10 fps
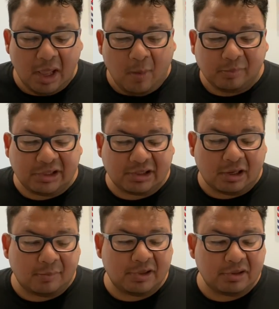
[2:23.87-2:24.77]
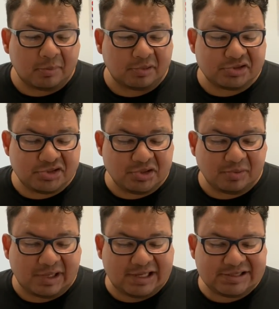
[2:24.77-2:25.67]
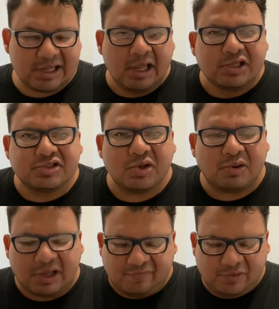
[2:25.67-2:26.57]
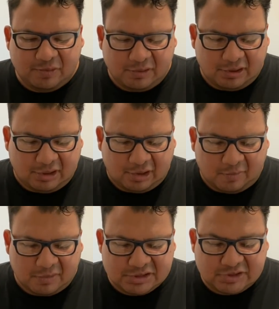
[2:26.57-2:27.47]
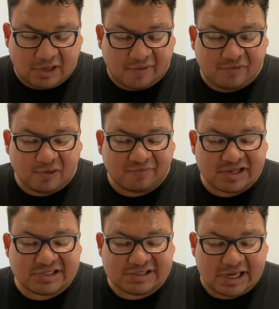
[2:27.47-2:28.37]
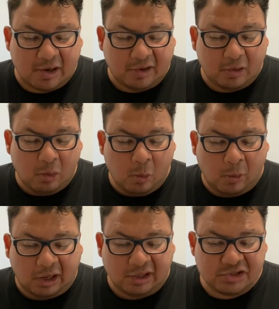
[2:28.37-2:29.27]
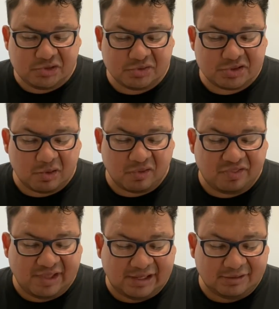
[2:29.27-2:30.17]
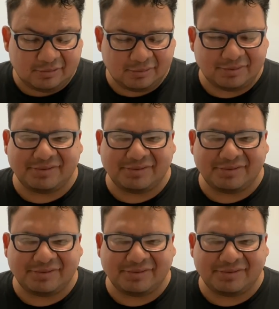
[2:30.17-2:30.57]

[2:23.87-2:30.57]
Mean comment number two is, so if you're vegetarian, why aren't you so thin?